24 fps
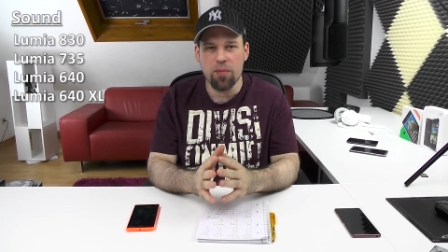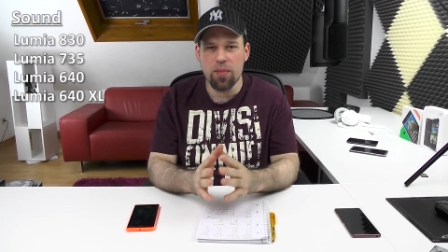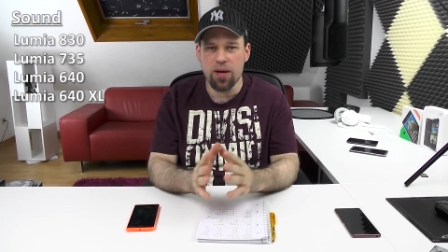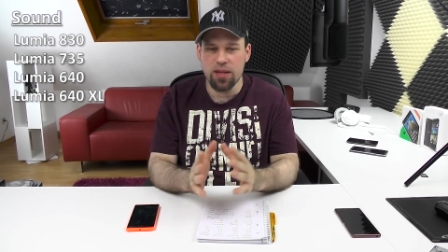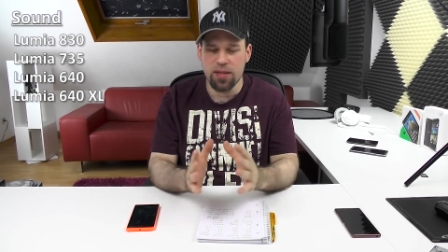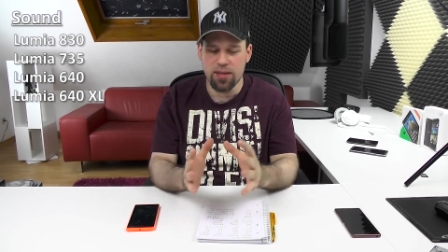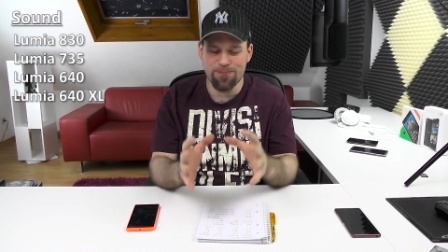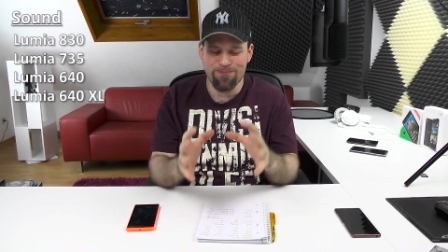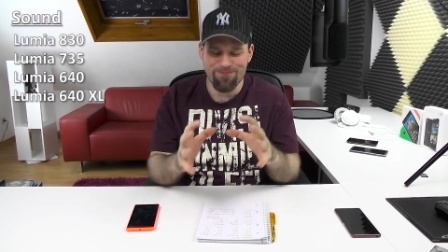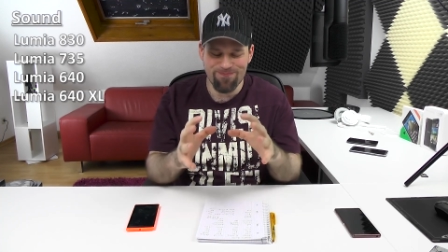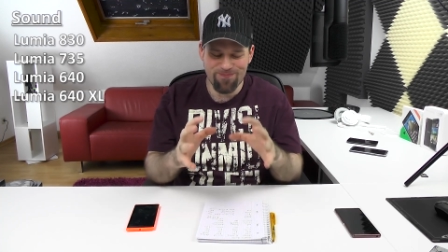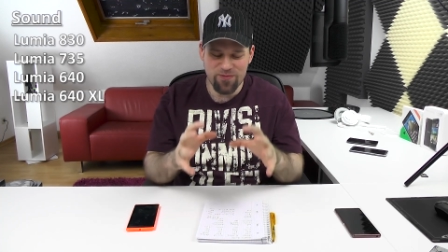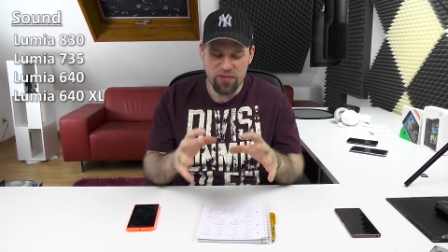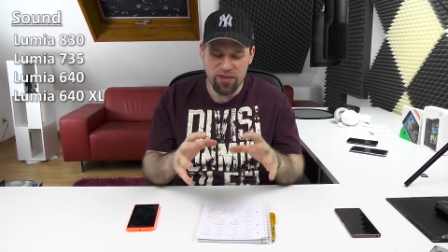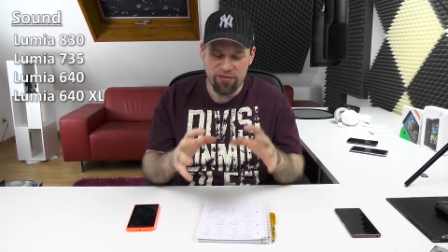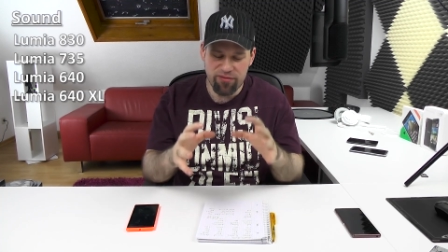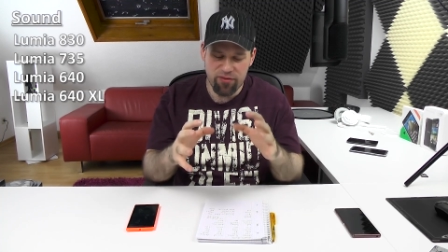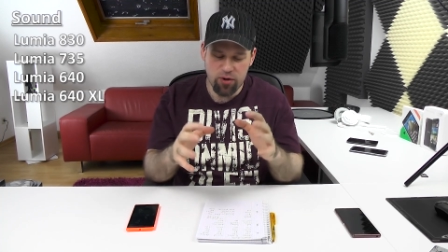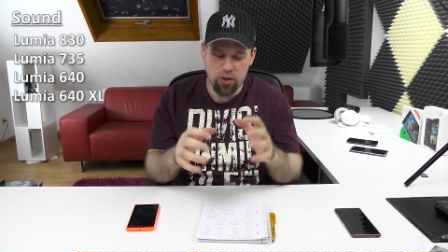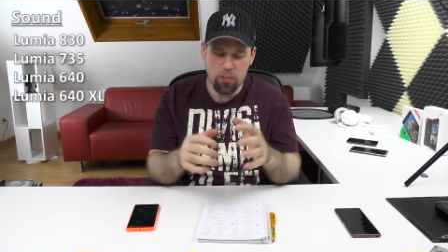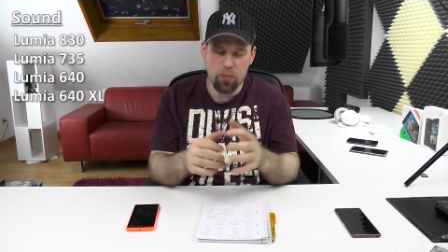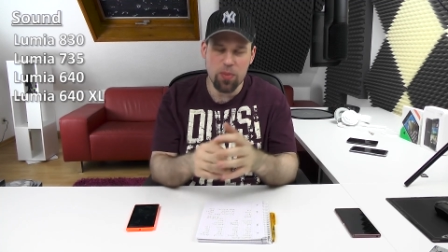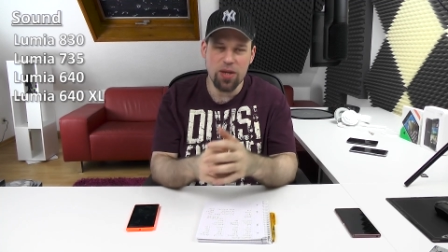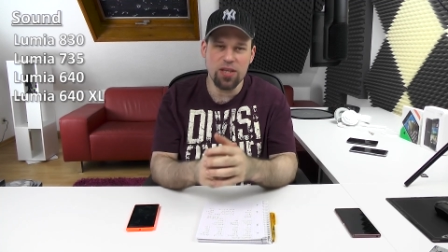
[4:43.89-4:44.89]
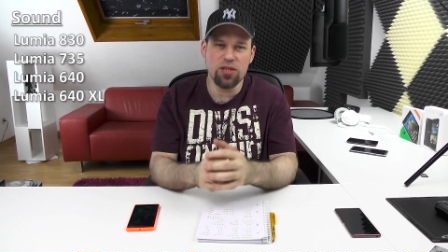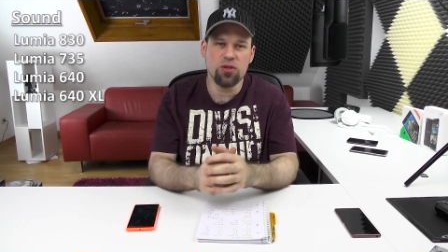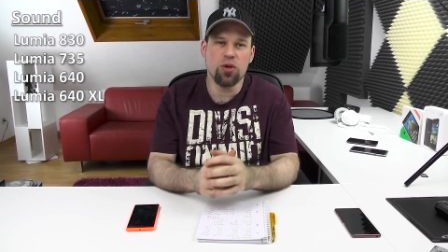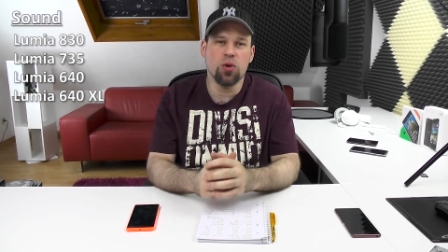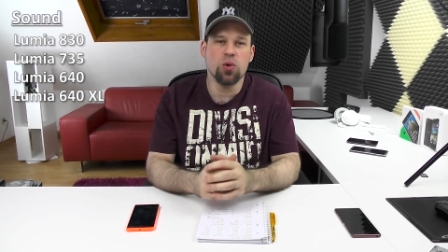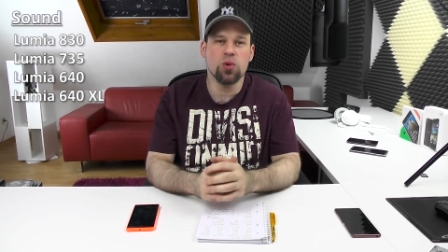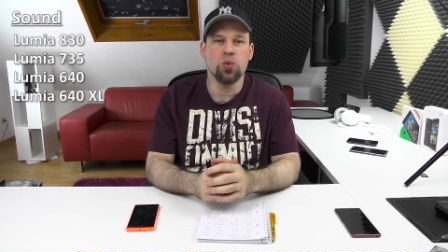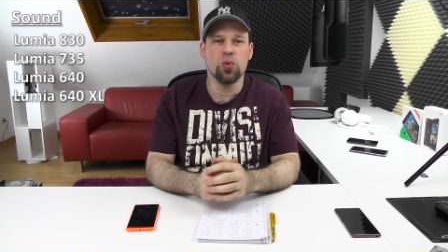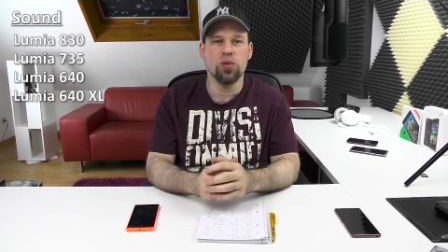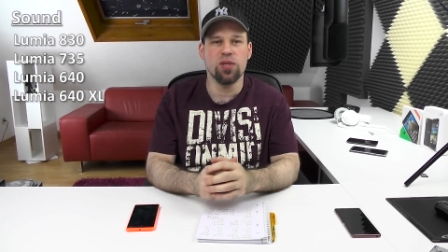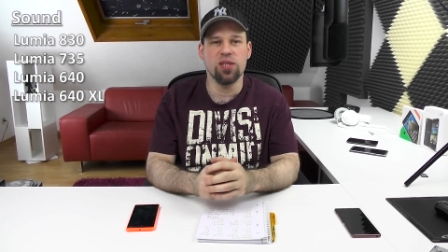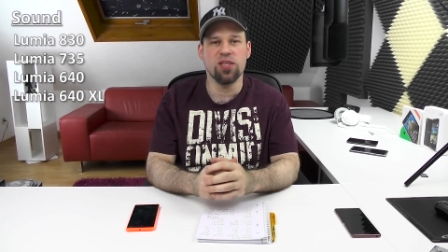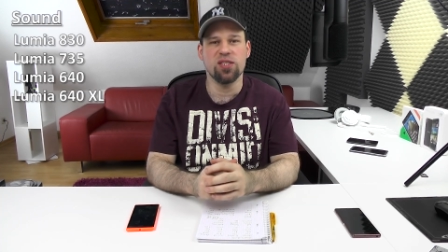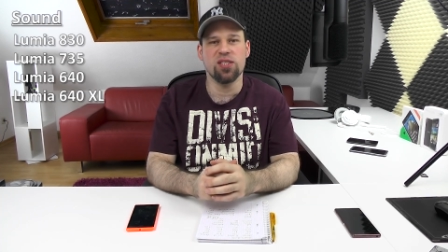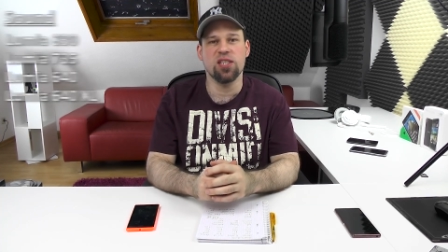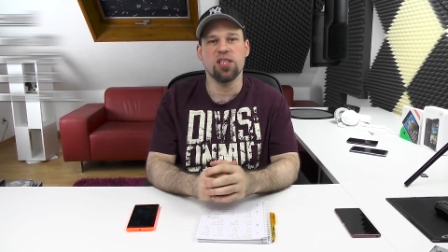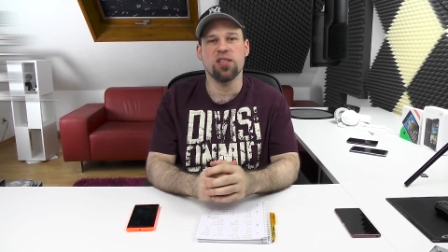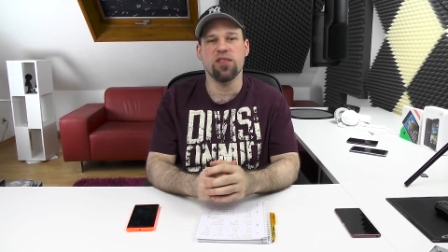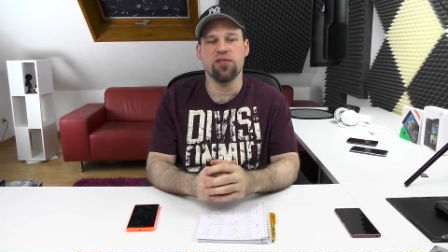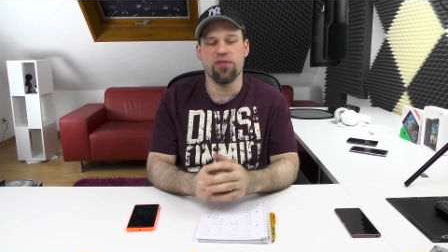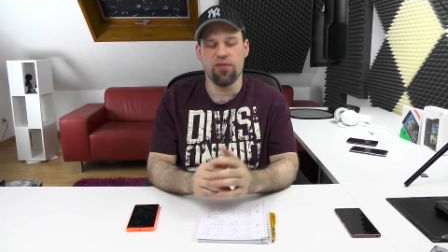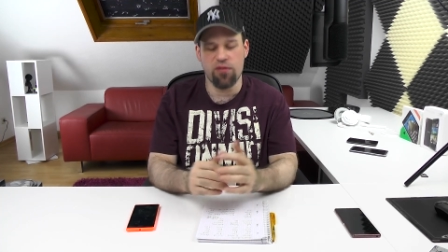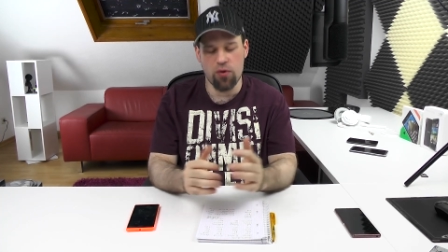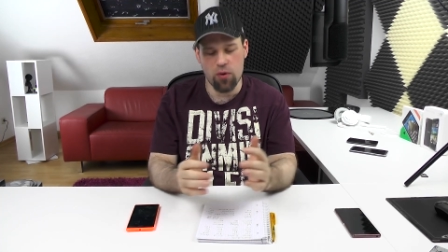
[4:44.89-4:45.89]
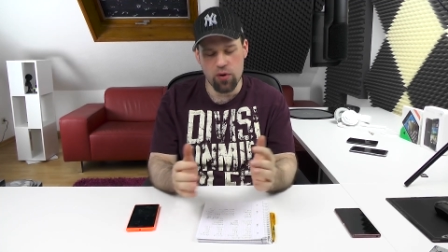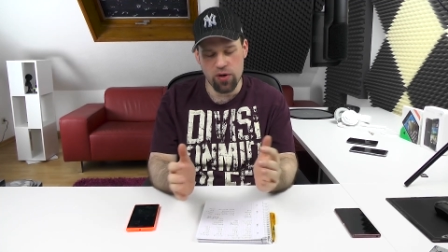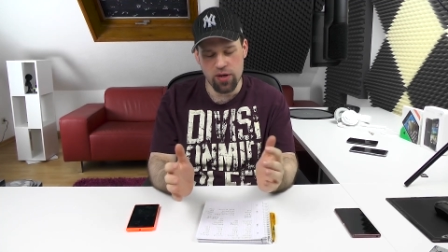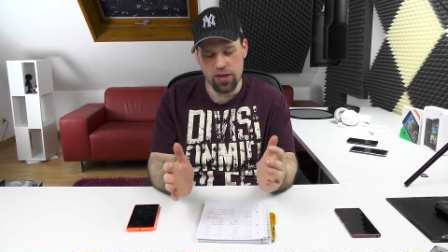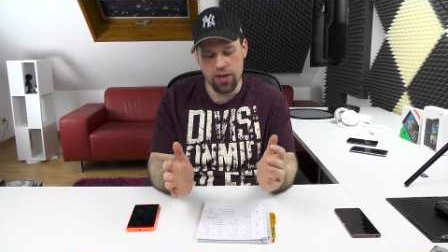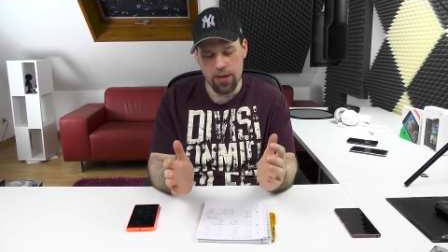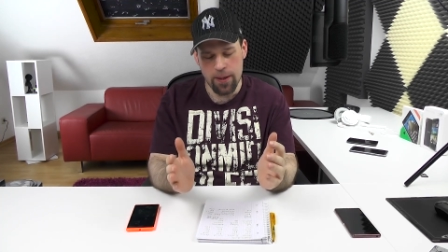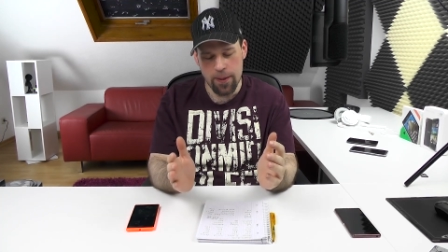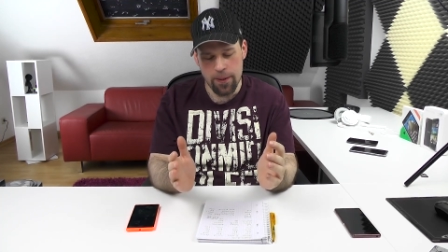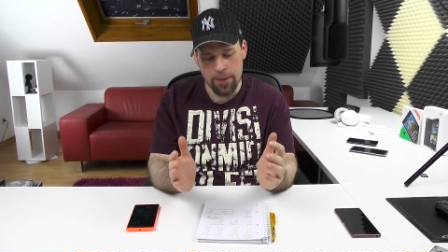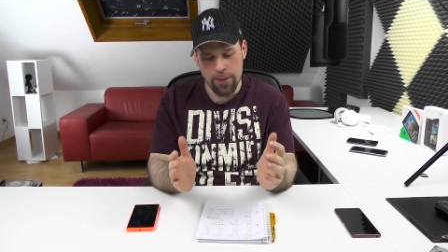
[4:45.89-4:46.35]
but the third place go to the 640.